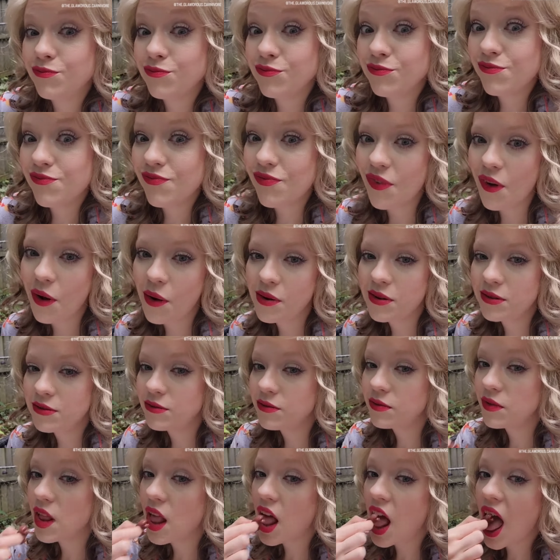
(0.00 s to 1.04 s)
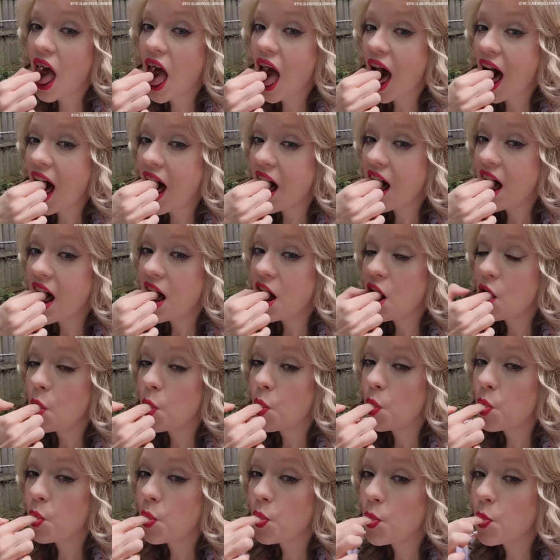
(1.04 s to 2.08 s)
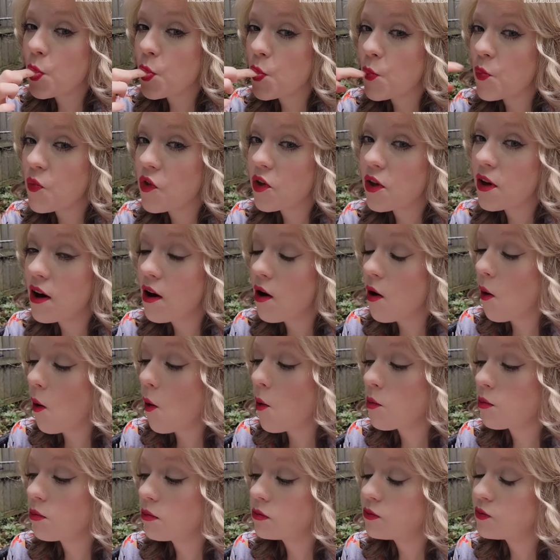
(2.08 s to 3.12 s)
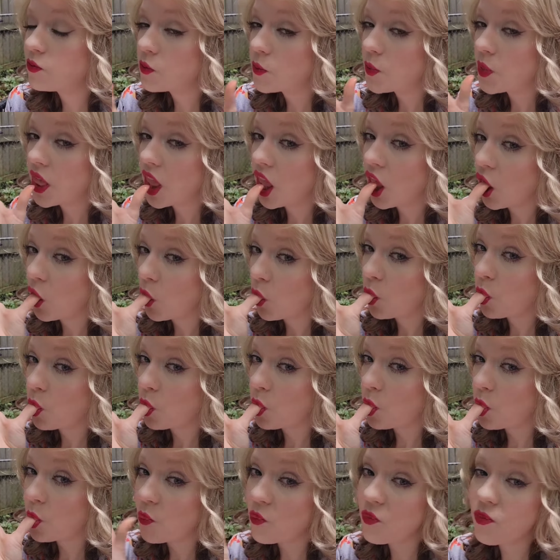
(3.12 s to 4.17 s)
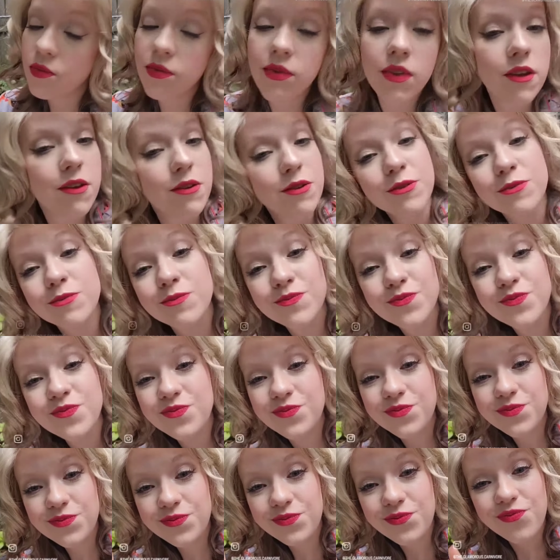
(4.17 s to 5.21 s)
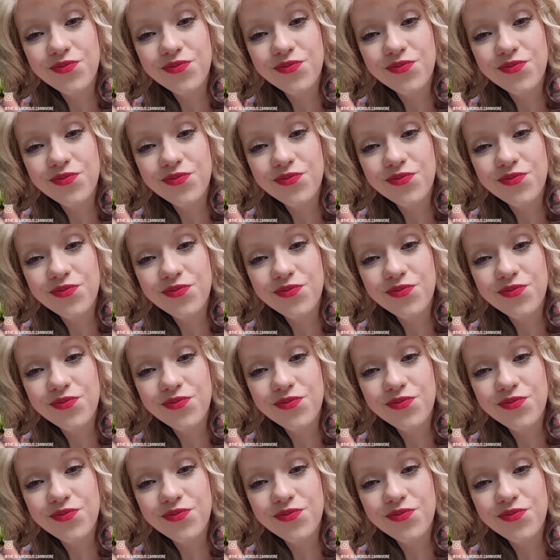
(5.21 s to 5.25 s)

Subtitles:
Nothing is said.